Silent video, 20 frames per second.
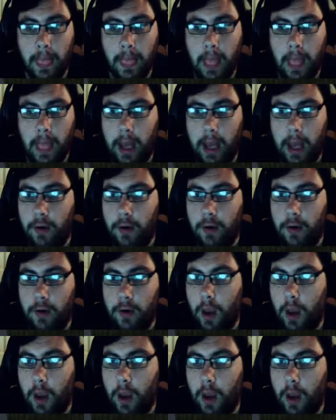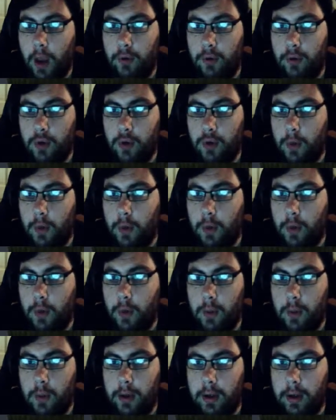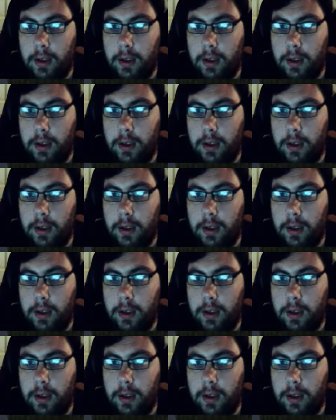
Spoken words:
Ender IO, because normally you would